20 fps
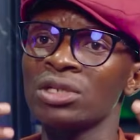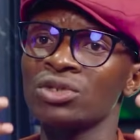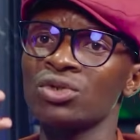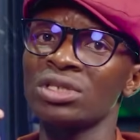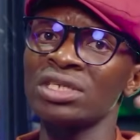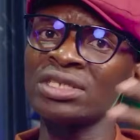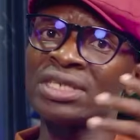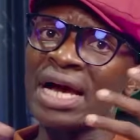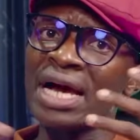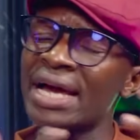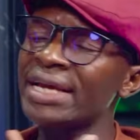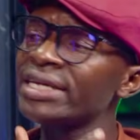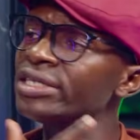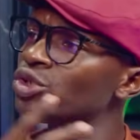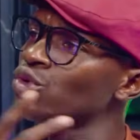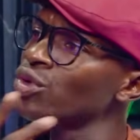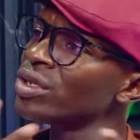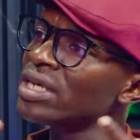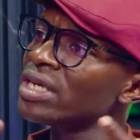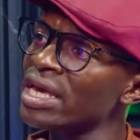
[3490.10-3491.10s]
so this guy
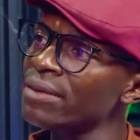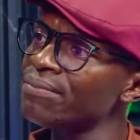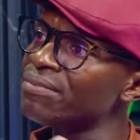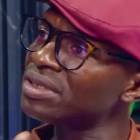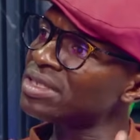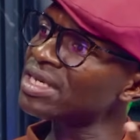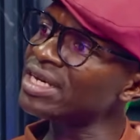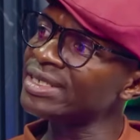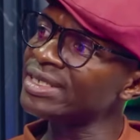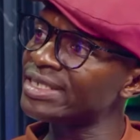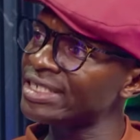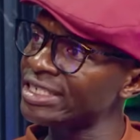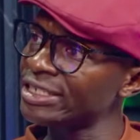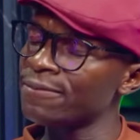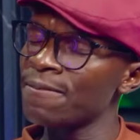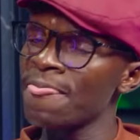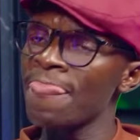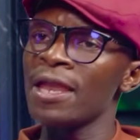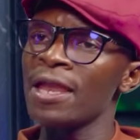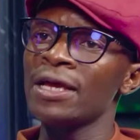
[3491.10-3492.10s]
is doing A, B, C, and
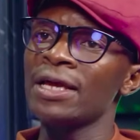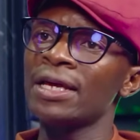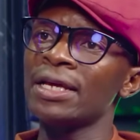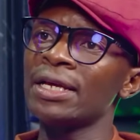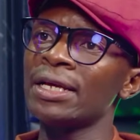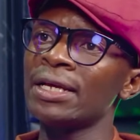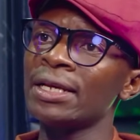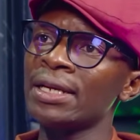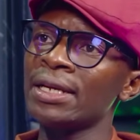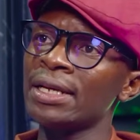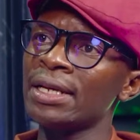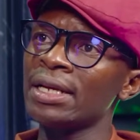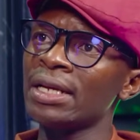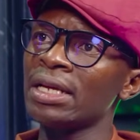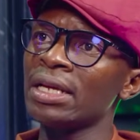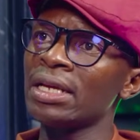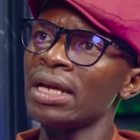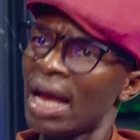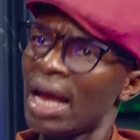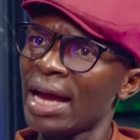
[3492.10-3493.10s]
D.
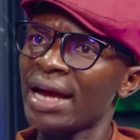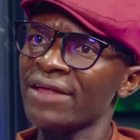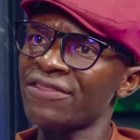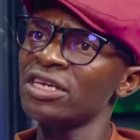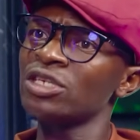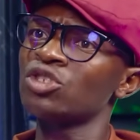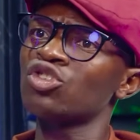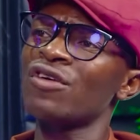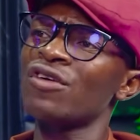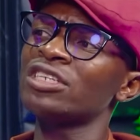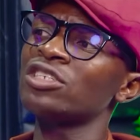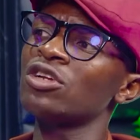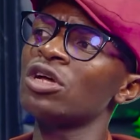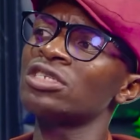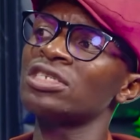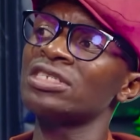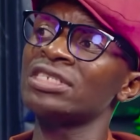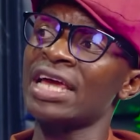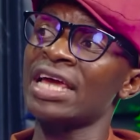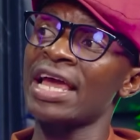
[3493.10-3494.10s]
I think so.
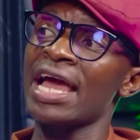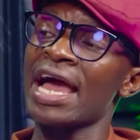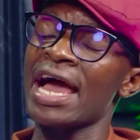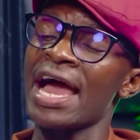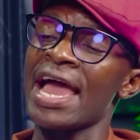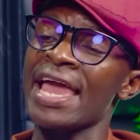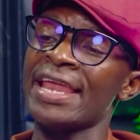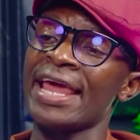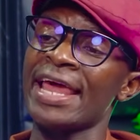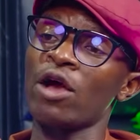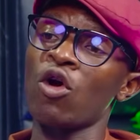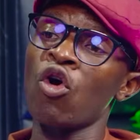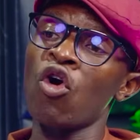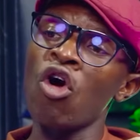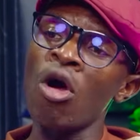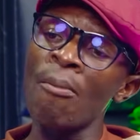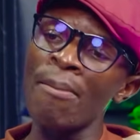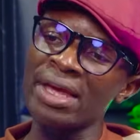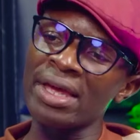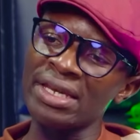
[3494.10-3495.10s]
And I
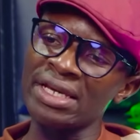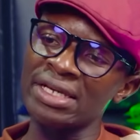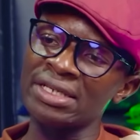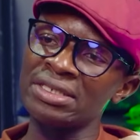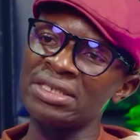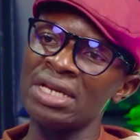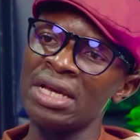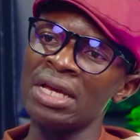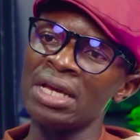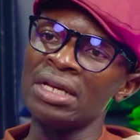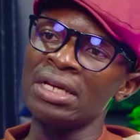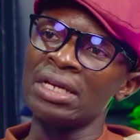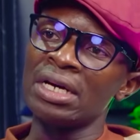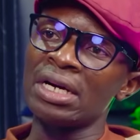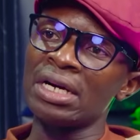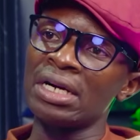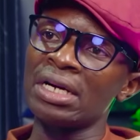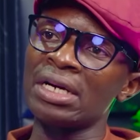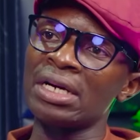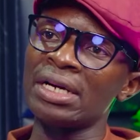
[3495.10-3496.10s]
commented
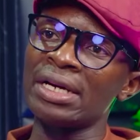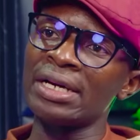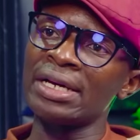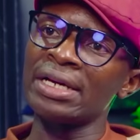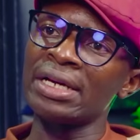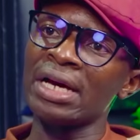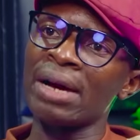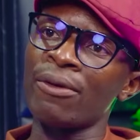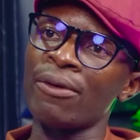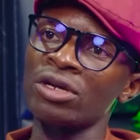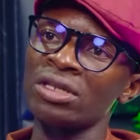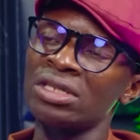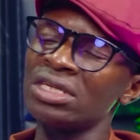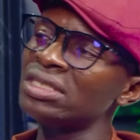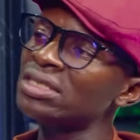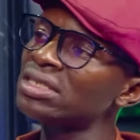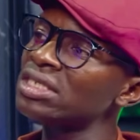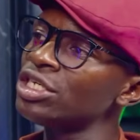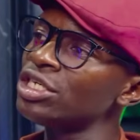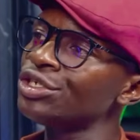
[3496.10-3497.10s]
about
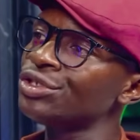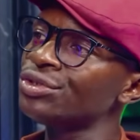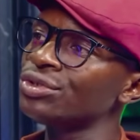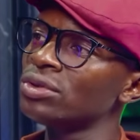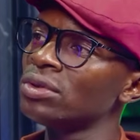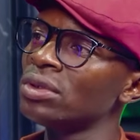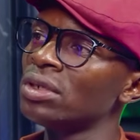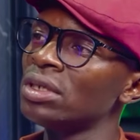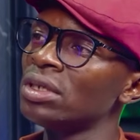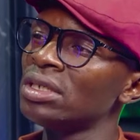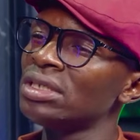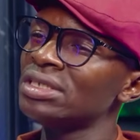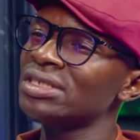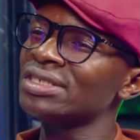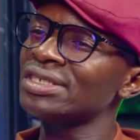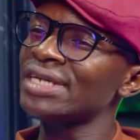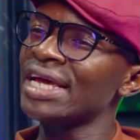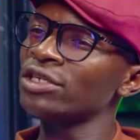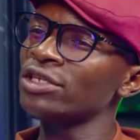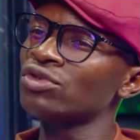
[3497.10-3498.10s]
this issue,
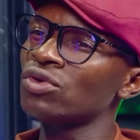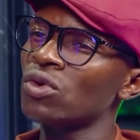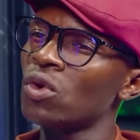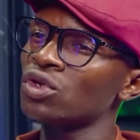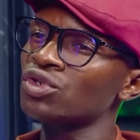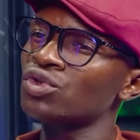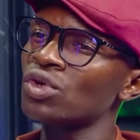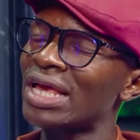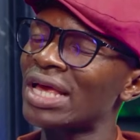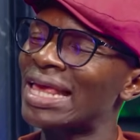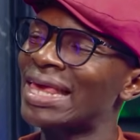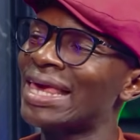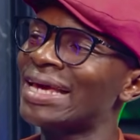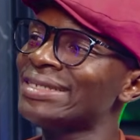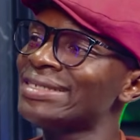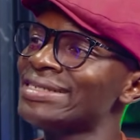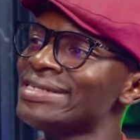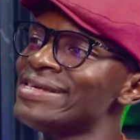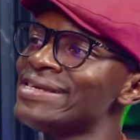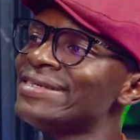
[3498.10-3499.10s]
trying to also
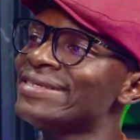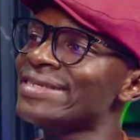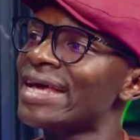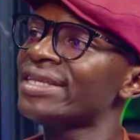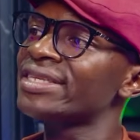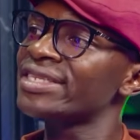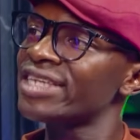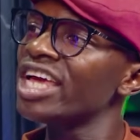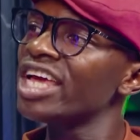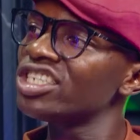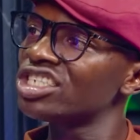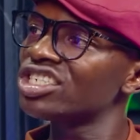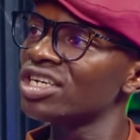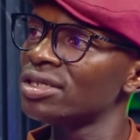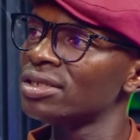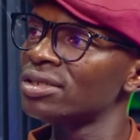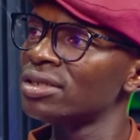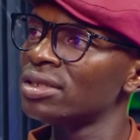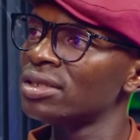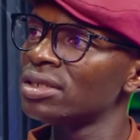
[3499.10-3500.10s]
get his
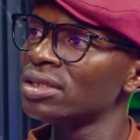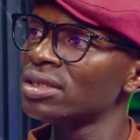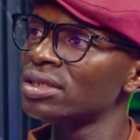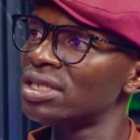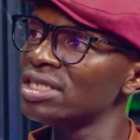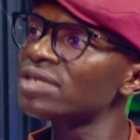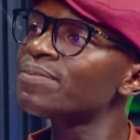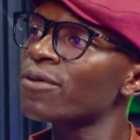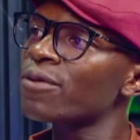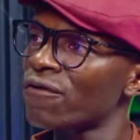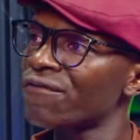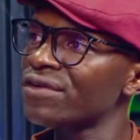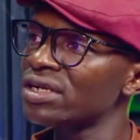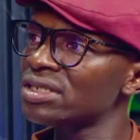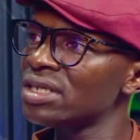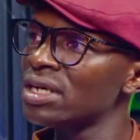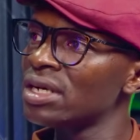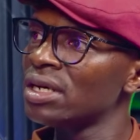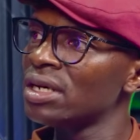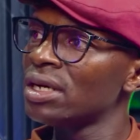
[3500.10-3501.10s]
attention, this
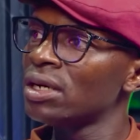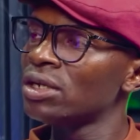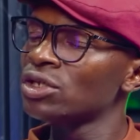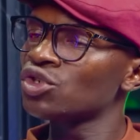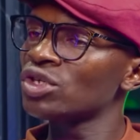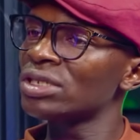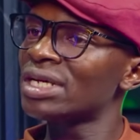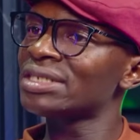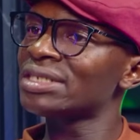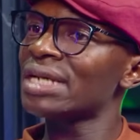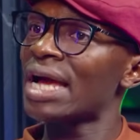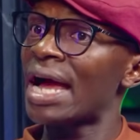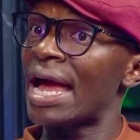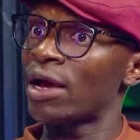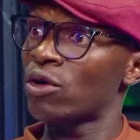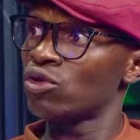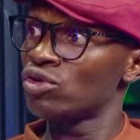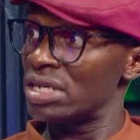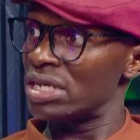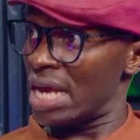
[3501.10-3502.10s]
prophet, so that
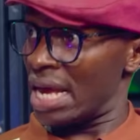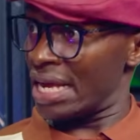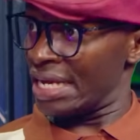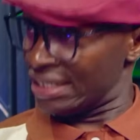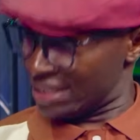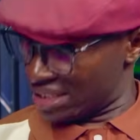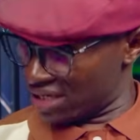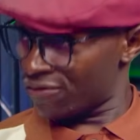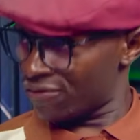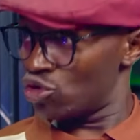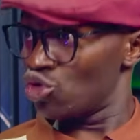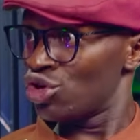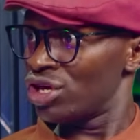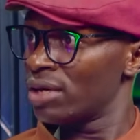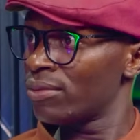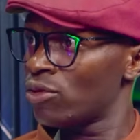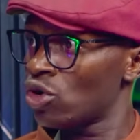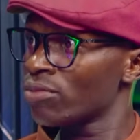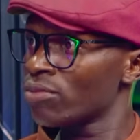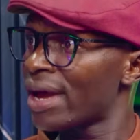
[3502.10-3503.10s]
I could interview
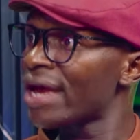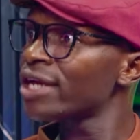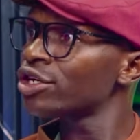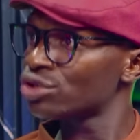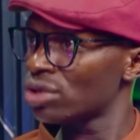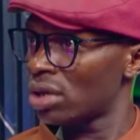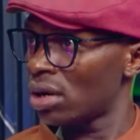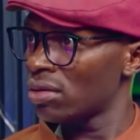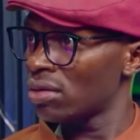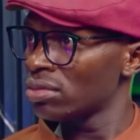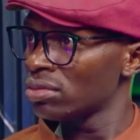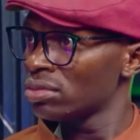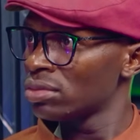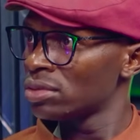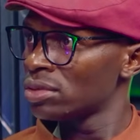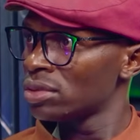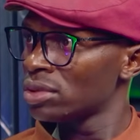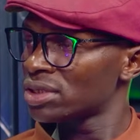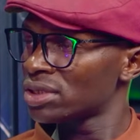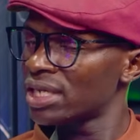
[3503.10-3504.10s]
him on my show,
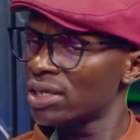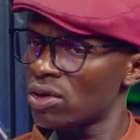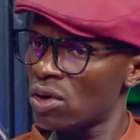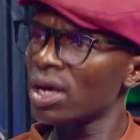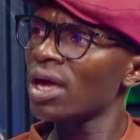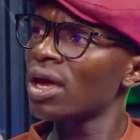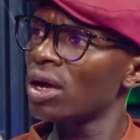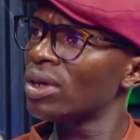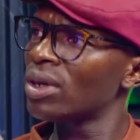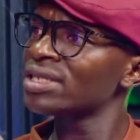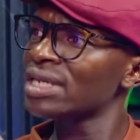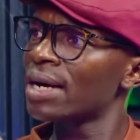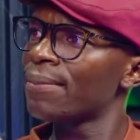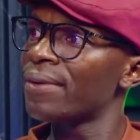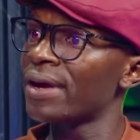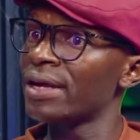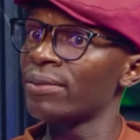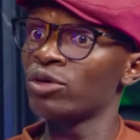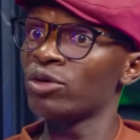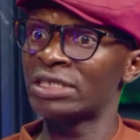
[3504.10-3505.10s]
saying, okay, what's
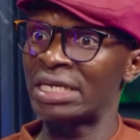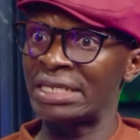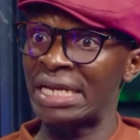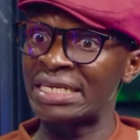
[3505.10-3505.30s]
up? And